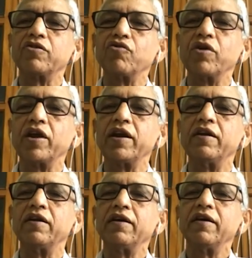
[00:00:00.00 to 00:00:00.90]
You need,
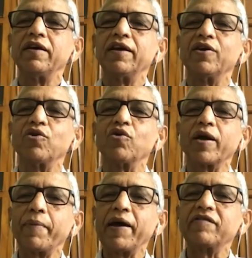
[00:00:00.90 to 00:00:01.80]
you know,
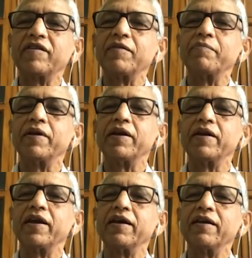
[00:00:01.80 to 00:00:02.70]
capacity
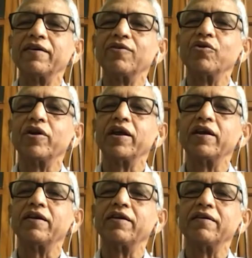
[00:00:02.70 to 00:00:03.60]
building. You need
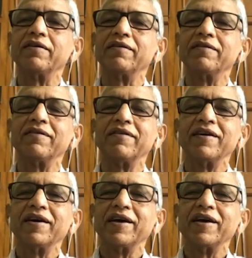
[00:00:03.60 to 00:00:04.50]
uh,
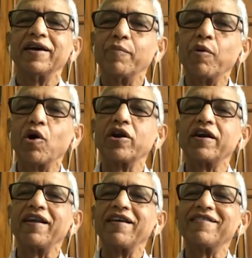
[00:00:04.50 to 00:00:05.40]

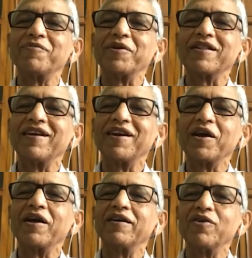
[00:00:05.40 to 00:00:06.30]
laboratories with,
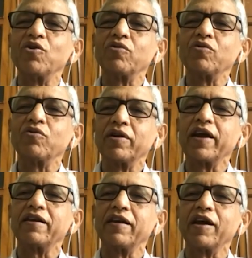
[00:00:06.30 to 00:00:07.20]
you know, right
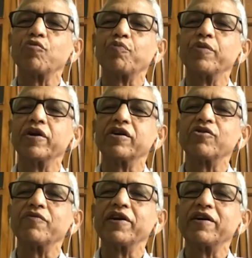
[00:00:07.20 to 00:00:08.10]
equipment to
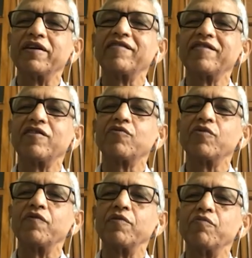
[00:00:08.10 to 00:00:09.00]
even test it
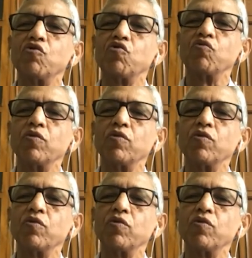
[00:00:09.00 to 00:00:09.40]
when we move.